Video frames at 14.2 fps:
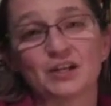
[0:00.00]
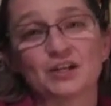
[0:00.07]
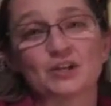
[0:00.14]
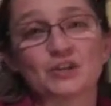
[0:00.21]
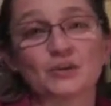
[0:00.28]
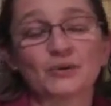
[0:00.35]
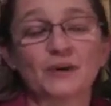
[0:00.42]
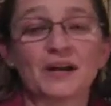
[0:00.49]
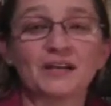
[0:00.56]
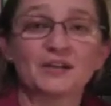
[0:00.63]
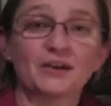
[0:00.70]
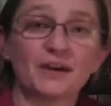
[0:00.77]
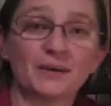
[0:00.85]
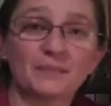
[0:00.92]
So right
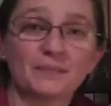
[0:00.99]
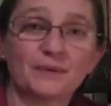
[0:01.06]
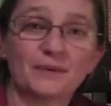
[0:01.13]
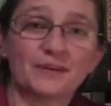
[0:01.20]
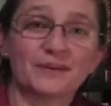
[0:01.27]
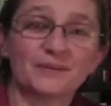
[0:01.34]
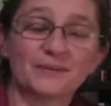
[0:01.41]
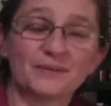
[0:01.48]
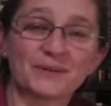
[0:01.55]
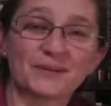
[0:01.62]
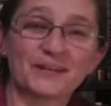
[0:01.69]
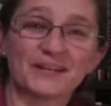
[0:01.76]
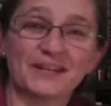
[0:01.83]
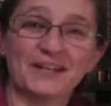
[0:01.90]
now I'm
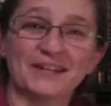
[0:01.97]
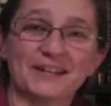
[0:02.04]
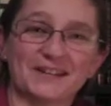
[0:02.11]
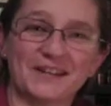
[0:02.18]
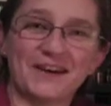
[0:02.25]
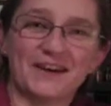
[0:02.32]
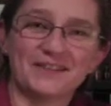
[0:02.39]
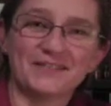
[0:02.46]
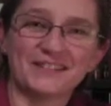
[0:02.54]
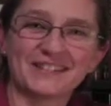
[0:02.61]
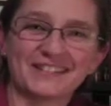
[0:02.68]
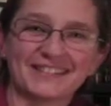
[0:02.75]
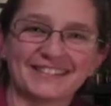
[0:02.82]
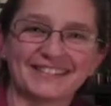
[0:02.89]
working in an
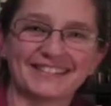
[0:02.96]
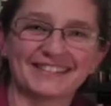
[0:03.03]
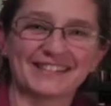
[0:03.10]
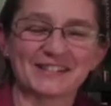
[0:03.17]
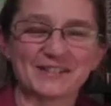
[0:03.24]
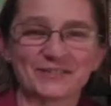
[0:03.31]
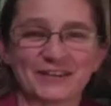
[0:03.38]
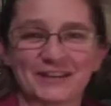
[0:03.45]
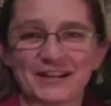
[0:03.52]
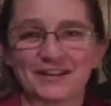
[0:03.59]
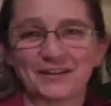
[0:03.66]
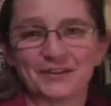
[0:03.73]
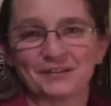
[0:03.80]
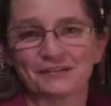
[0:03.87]
office. It's funny, I
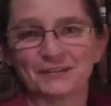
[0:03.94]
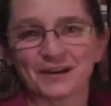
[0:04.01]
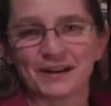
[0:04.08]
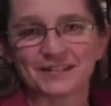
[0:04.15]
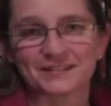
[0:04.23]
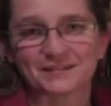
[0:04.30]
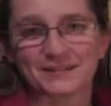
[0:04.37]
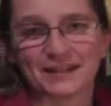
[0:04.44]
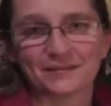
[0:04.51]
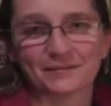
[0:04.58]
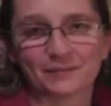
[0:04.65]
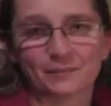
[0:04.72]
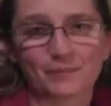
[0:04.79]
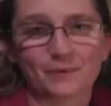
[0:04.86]
don't know if you asked me
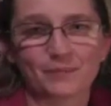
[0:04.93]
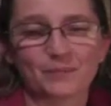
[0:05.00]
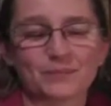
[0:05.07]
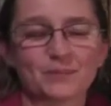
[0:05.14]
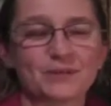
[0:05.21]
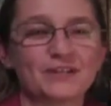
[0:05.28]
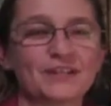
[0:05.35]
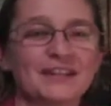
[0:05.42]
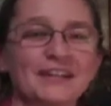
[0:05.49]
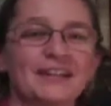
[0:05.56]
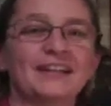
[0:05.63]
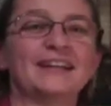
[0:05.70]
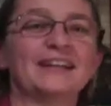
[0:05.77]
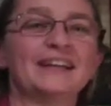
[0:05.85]
that for purpose, but
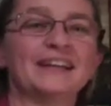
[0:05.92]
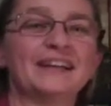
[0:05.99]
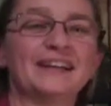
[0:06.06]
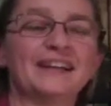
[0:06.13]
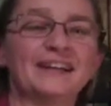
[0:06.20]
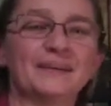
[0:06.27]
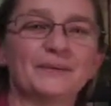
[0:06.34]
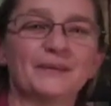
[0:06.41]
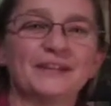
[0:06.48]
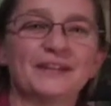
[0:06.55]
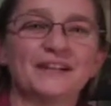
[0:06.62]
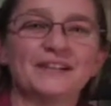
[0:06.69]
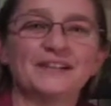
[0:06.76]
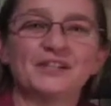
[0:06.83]
we
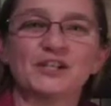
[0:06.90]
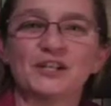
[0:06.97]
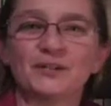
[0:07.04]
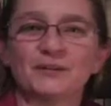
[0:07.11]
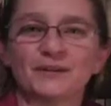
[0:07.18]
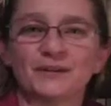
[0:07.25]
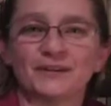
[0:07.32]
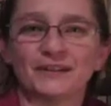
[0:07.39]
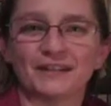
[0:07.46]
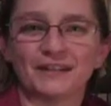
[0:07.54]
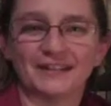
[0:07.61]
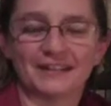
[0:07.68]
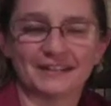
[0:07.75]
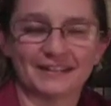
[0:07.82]
are in
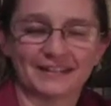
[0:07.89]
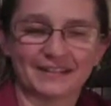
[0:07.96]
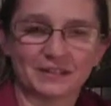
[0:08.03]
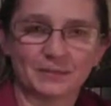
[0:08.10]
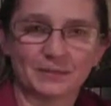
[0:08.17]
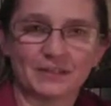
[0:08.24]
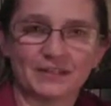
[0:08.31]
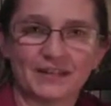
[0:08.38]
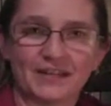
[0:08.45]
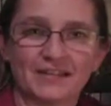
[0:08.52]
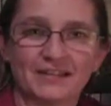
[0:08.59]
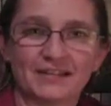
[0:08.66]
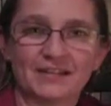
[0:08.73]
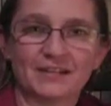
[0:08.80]
January and it's been
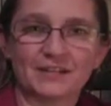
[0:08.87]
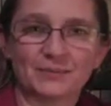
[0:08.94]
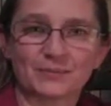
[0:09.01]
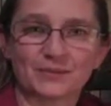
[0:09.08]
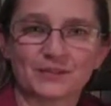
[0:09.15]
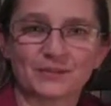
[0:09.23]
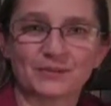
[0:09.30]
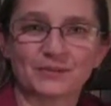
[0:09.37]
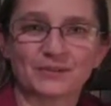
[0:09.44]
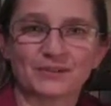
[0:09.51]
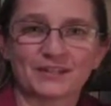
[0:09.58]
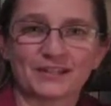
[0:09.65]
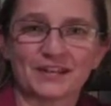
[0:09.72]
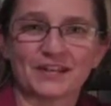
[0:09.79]
10 days
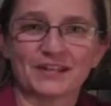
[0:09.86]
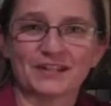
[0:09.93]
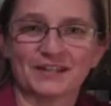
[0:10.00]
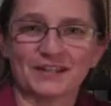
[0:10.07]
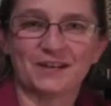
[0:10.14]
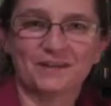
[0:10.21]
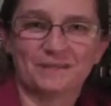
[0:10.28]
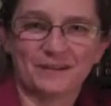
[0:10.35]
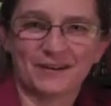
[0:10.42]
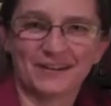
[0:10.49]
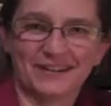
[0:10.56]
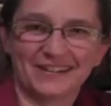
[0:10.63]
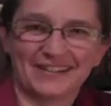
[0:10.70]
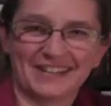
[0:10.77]
without heat in the
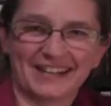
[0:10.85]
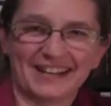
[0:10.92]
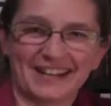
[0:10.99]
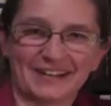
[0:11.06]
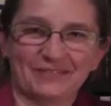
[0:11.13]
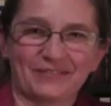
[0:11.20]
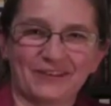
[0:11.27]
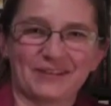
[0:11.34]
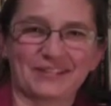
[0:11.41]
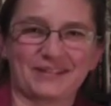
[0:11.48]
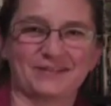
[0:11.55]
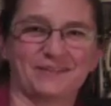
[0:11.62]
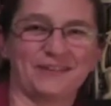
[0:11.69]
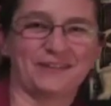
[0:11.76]
building for
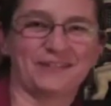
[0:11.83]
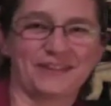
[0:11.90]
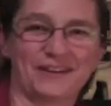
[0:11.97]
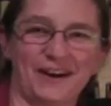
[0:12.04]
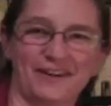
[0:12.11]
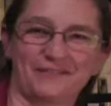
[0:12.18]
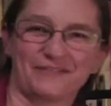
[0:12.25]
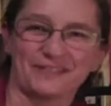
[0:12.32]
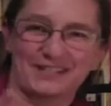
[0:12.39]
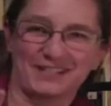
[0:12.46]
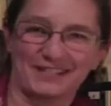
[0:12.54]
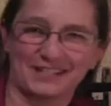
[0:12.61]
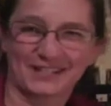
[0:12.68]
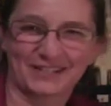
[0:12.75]
some of our
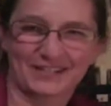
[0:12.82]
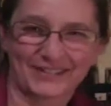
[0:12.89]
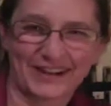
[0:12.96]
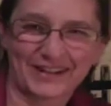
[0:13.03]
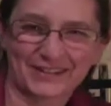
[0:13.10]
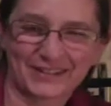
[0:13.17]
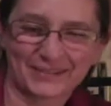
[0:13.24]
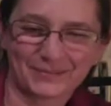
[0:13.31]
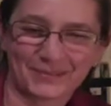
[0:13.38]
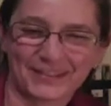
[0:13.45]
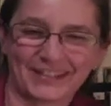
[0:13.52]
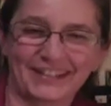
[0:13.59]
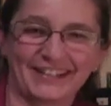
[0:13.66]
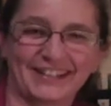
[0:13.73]
offices. So right now I'm
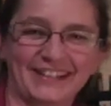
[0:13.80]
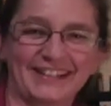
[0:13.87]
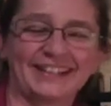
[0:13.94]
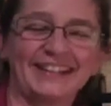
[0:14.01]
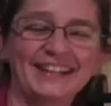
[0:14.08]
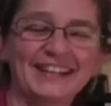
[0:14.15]
working in